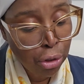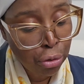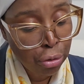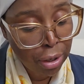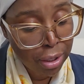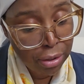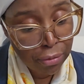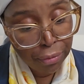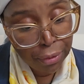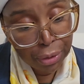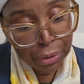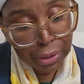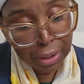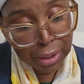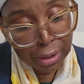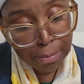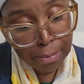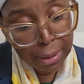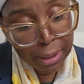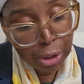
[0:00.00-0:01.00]
trust
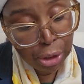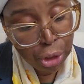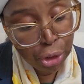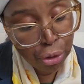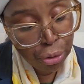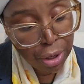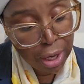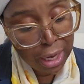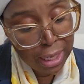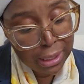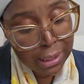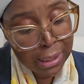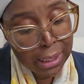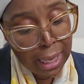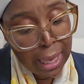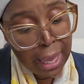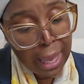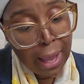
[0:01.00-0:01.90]
versus mistrust.